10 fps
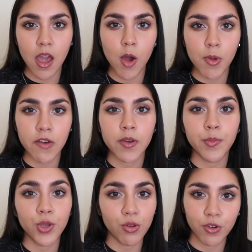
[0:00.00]
I hope you have a
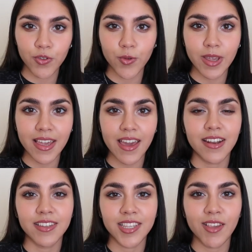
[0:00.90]
beautiful week
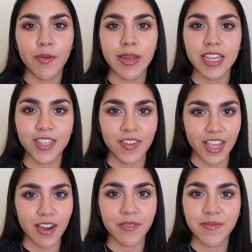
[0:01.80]
and I'll see you in my next
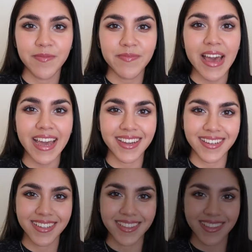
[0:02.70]
video. Bye.